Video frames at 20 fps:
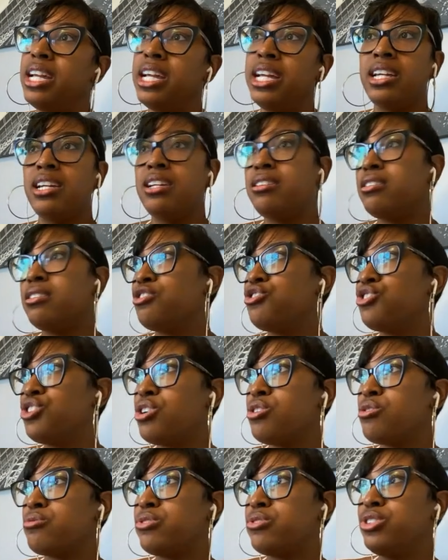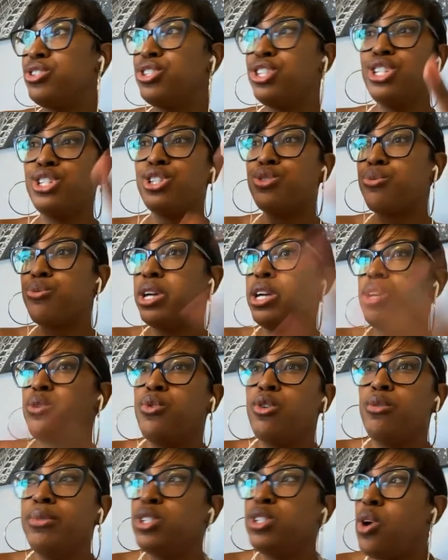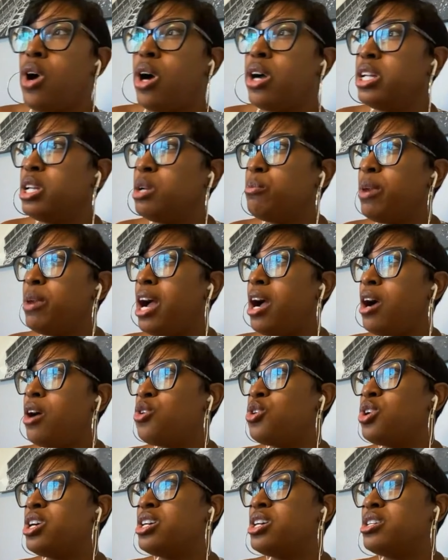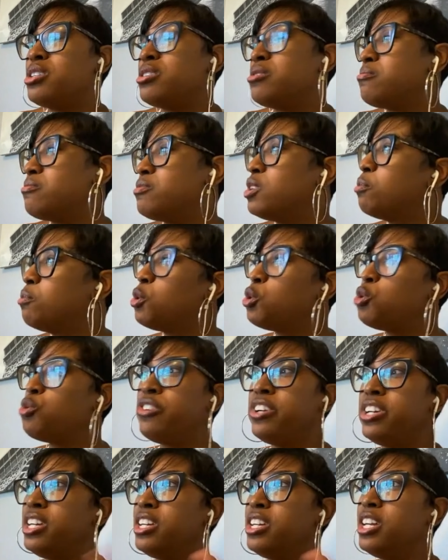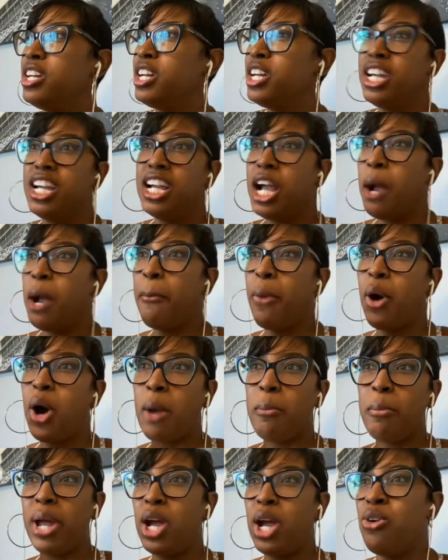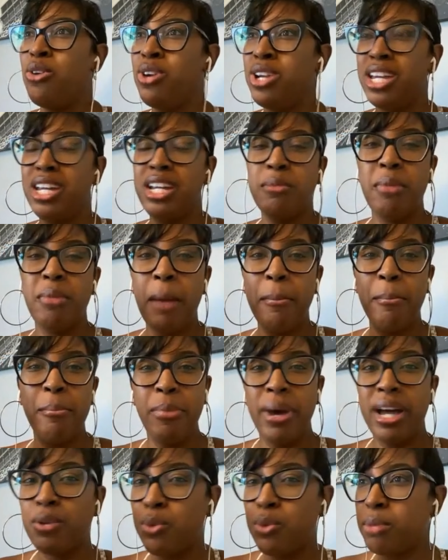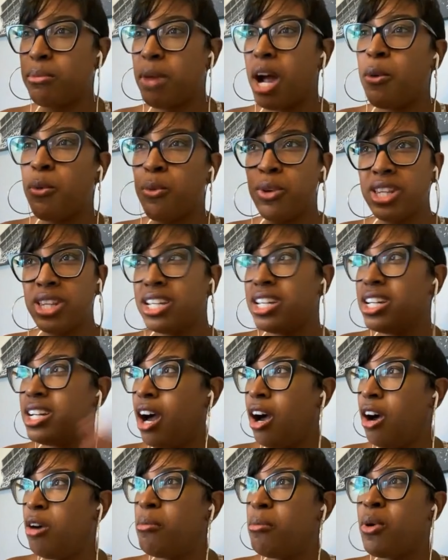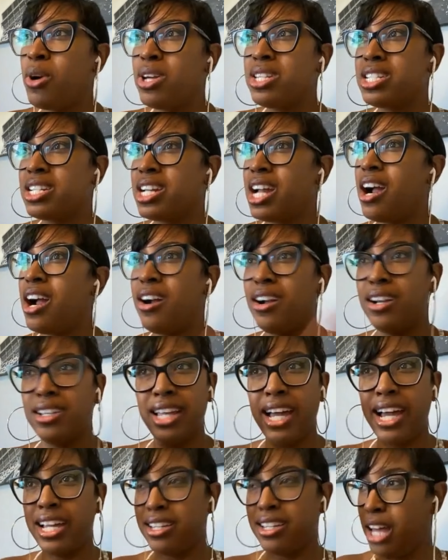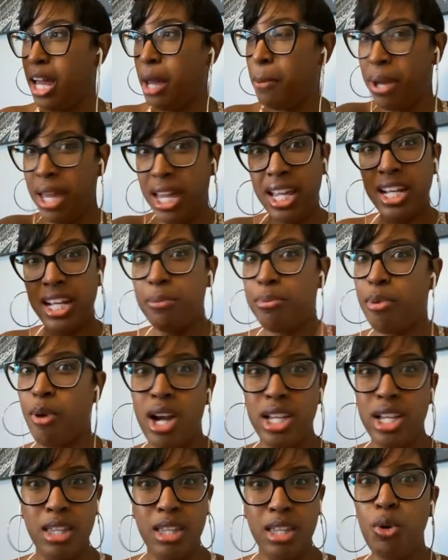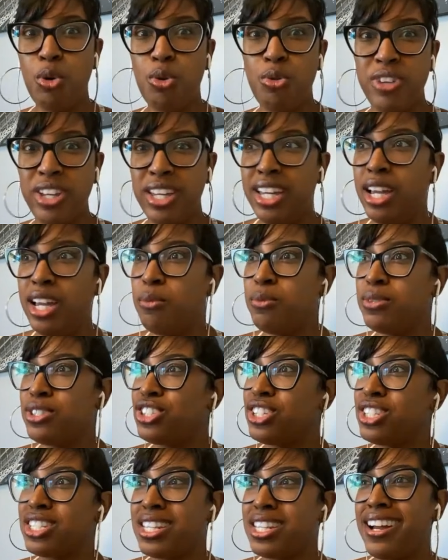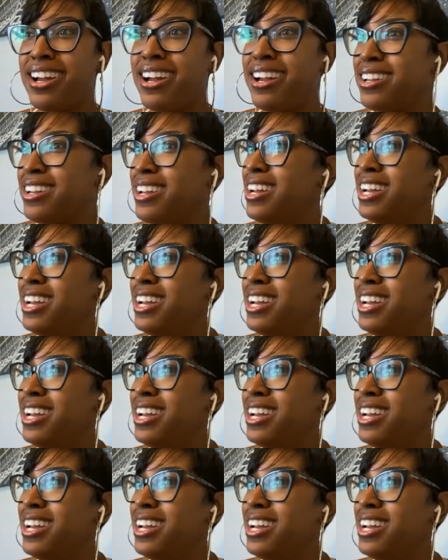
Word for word: And, you know, this week we'll be talking about the movie Barbarian, and one of my really good homeboys and I are like picking apart the movie, and was just like,